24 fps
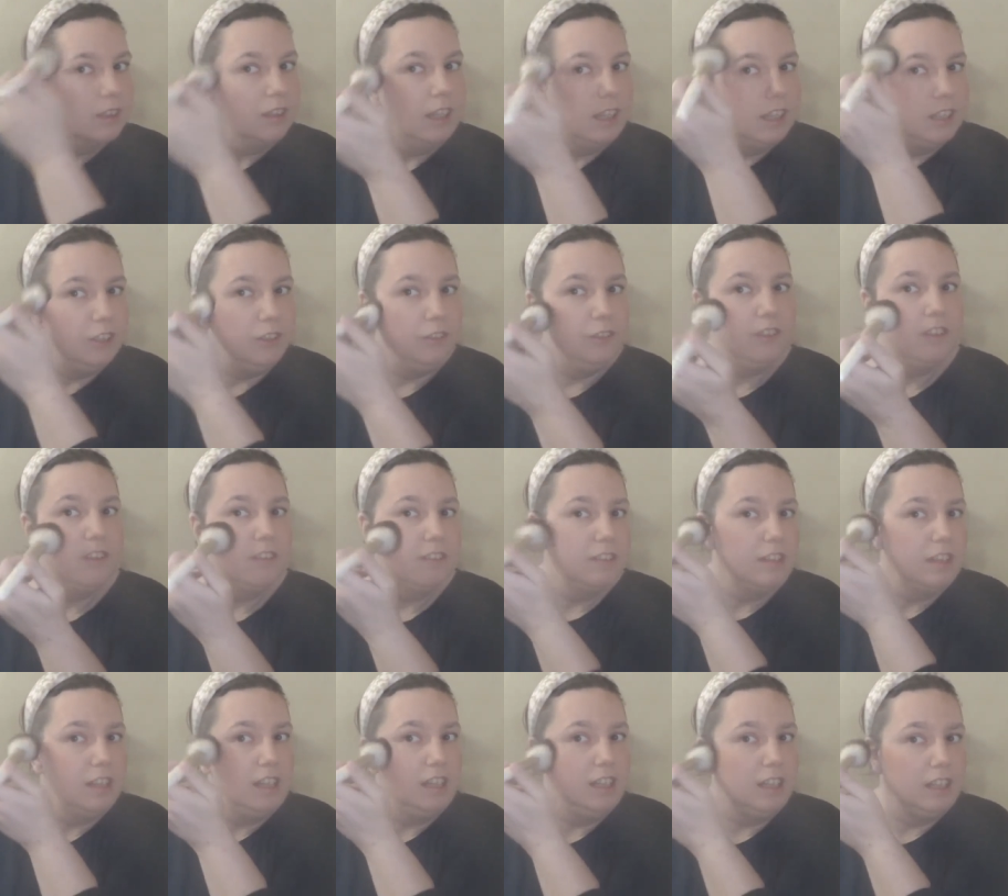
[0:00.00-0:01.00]
And you can
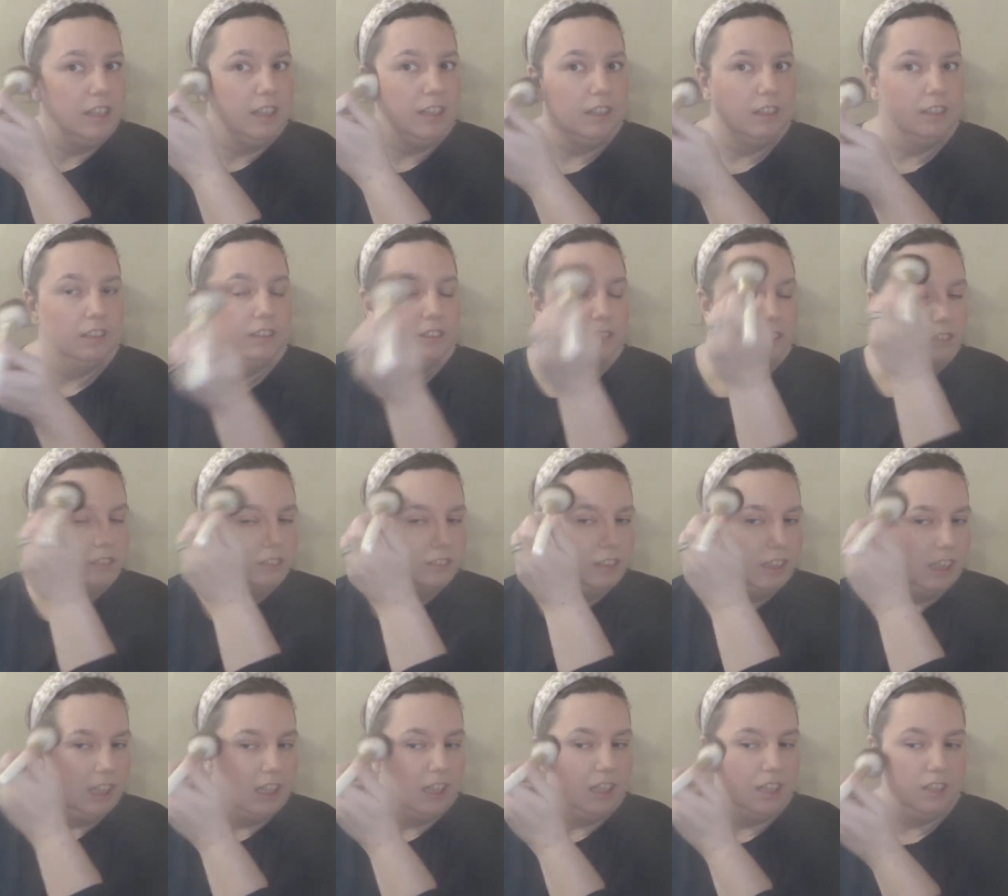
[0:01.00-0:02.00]
see
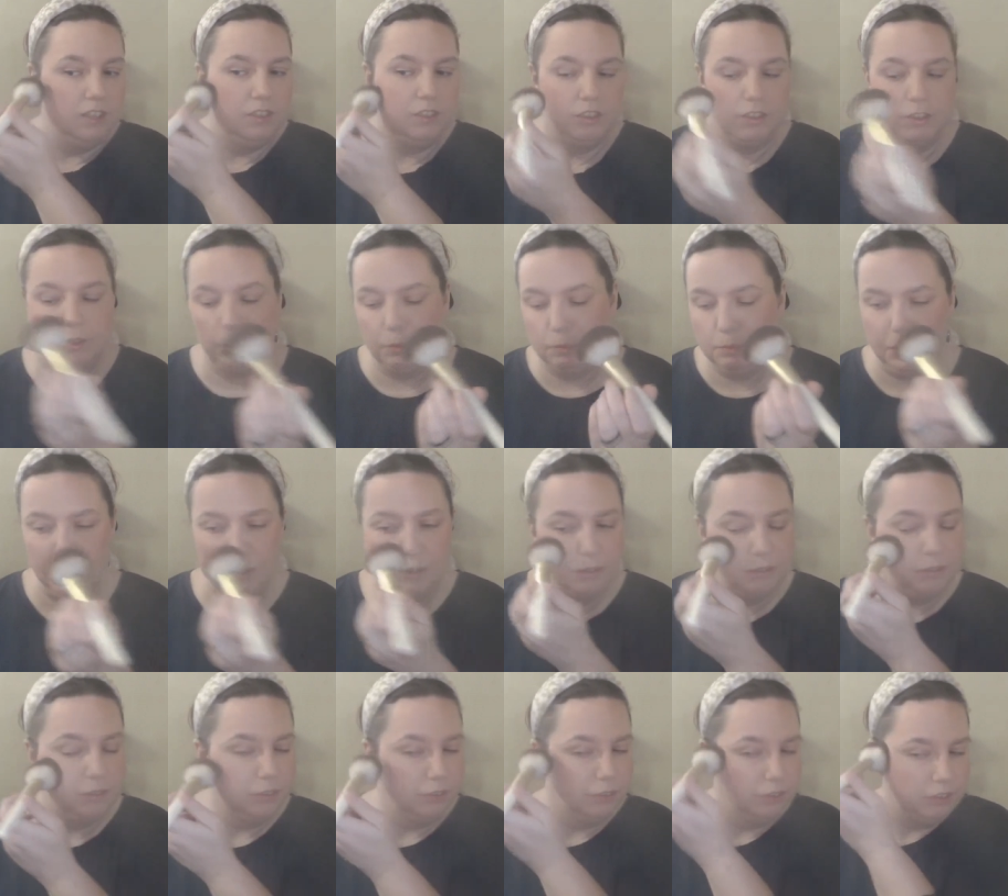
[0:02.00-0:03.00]
it is so
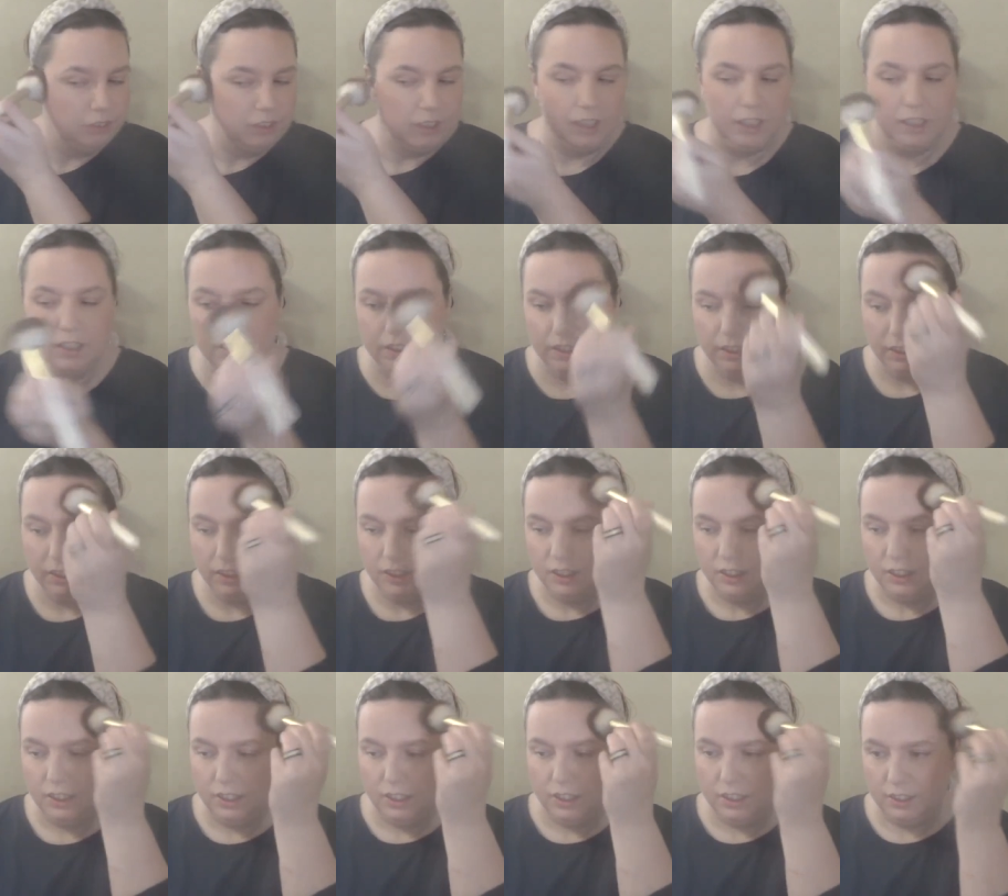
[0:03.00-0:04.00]
beautiful. Like
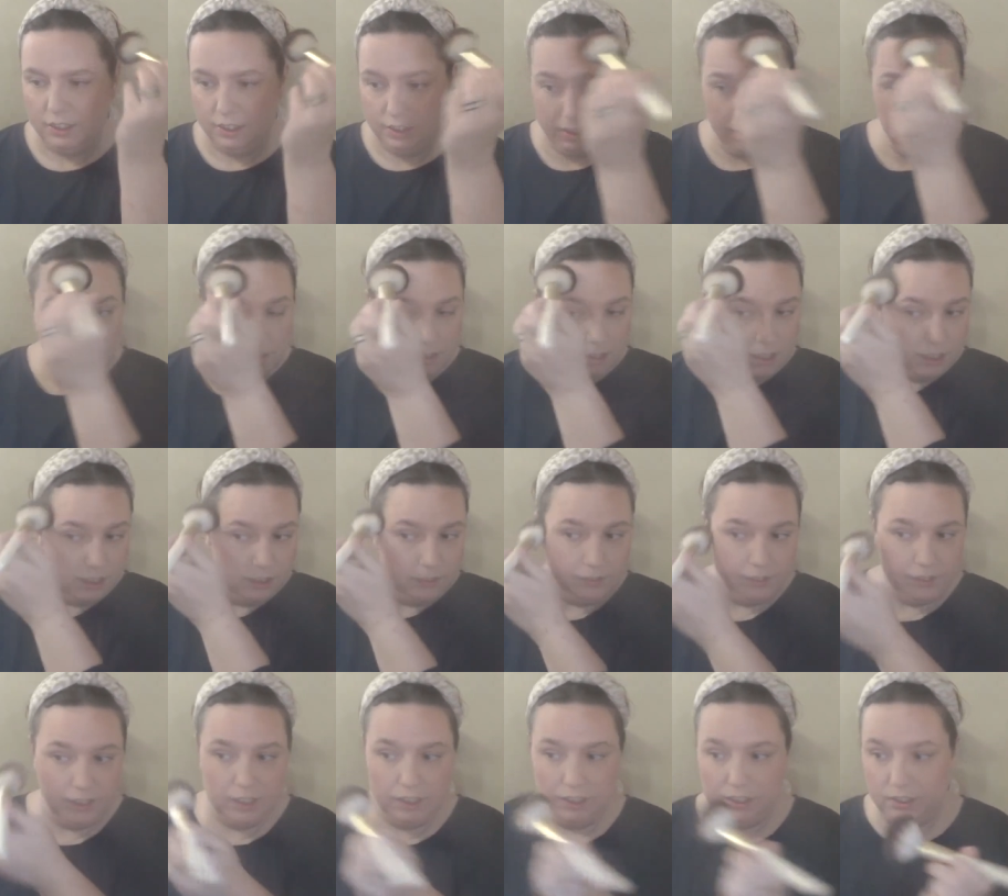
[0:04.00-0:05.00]
this stuff
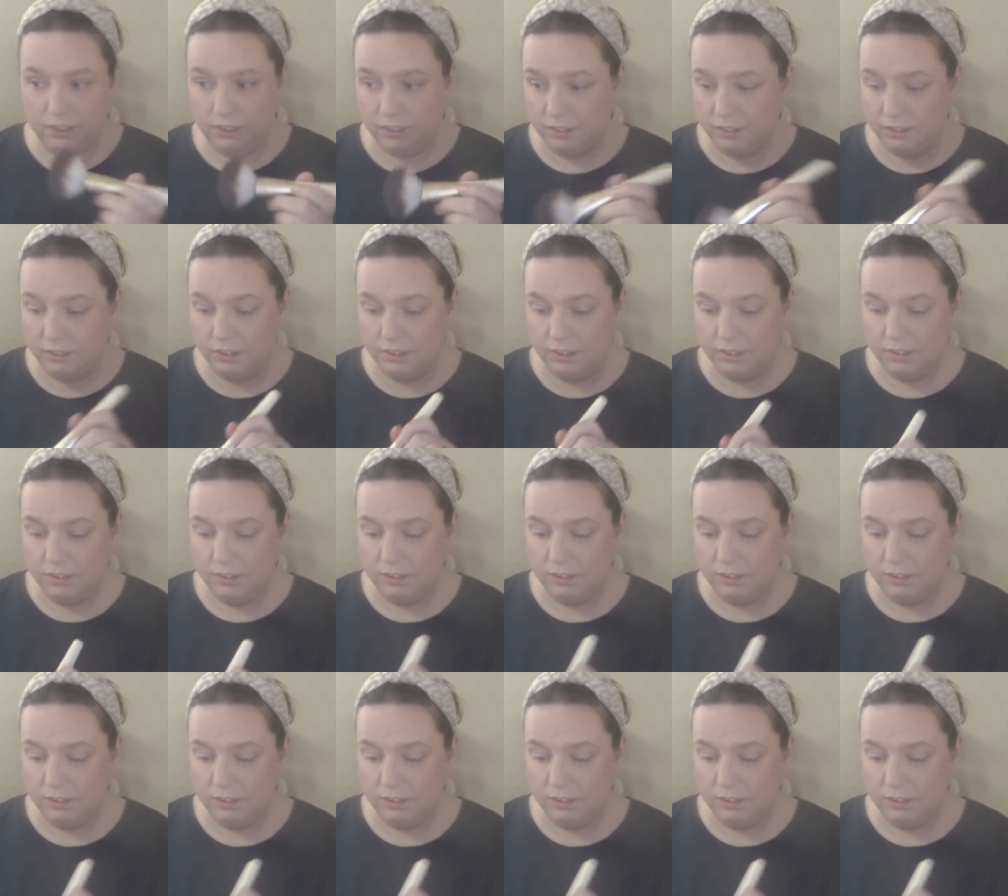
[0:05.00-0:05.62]
is